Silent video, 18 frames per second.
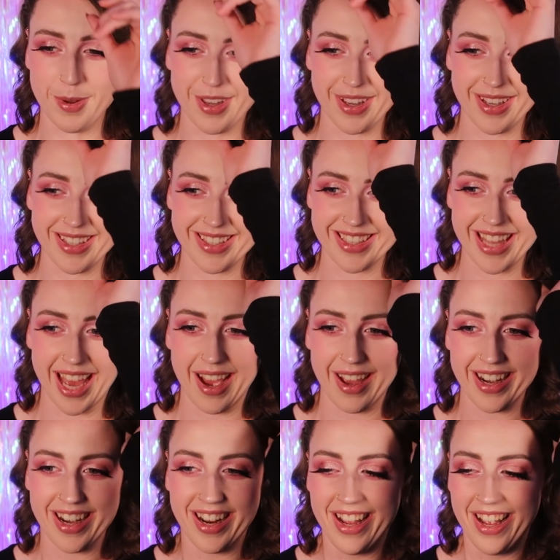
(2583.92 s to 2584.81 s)
because
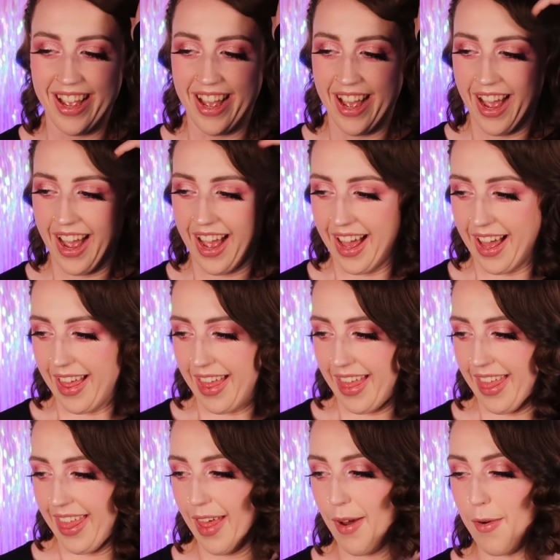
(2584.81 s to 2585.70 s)
that
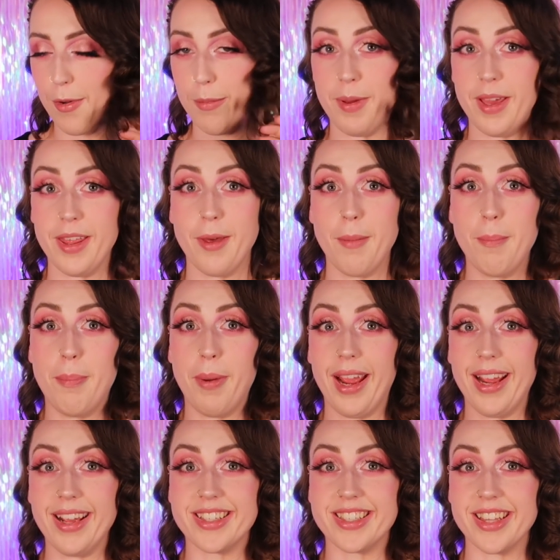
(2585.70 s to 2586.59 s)
that would be the
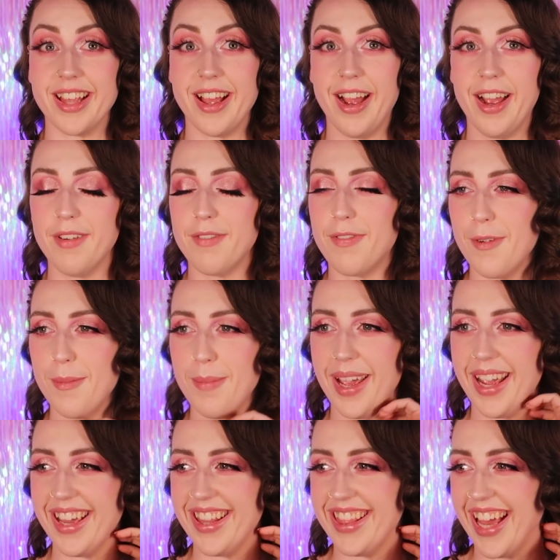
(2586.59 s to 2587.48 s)
baseline for
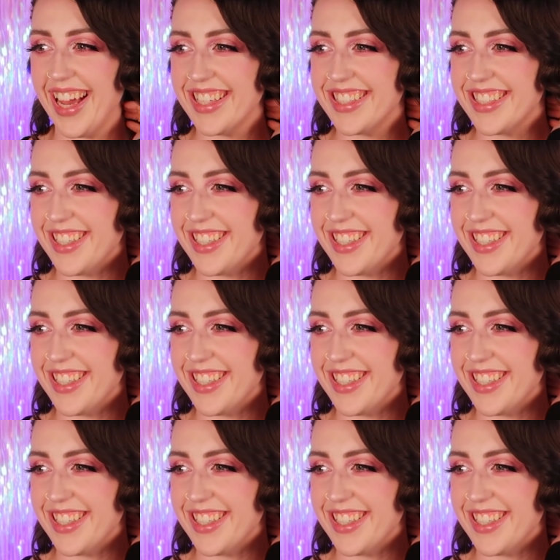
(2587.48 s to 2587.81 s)
me in that